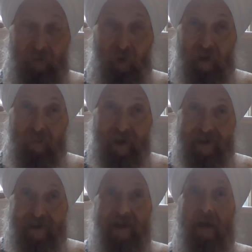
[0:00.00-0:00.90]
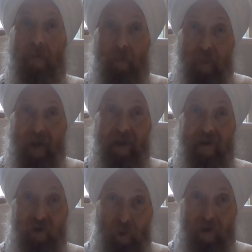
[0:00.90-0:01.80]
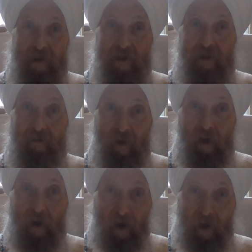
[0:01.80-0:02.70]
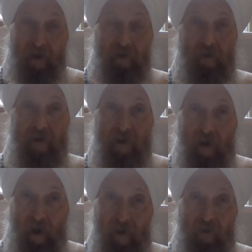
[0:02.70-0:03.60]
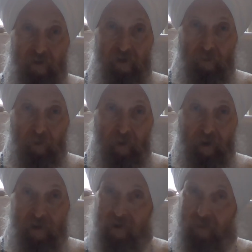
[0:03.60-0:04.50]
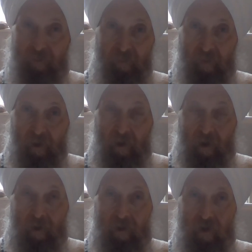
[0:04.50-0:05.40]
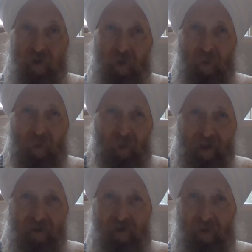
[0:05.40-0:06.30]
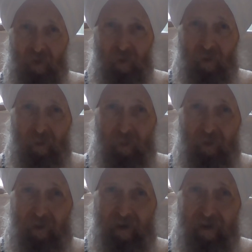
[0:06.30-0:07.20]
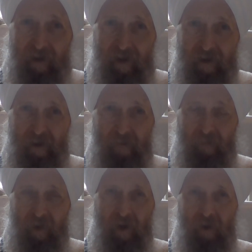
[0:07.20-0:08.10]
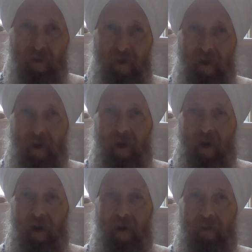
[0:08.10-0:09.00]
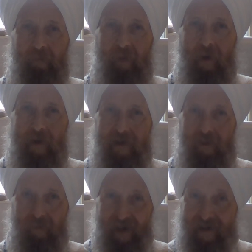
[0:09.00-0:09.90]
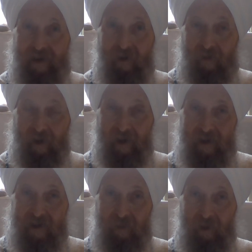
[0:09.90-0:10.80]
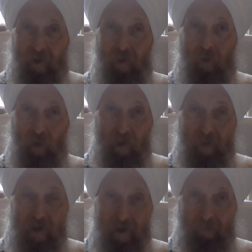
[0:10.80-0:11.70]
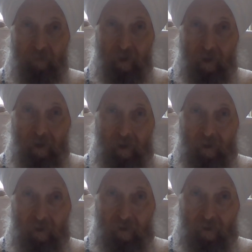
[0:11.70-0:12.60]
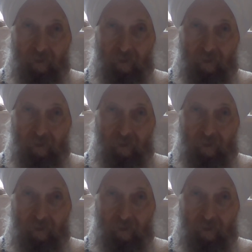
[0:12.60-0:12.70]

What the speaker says: Yogi Bhajan's many sources of the hundreds and hundreds of kriyas. There's no ancient yoga book like that, There are some basic kriyas. We know Yogi Bhajan, in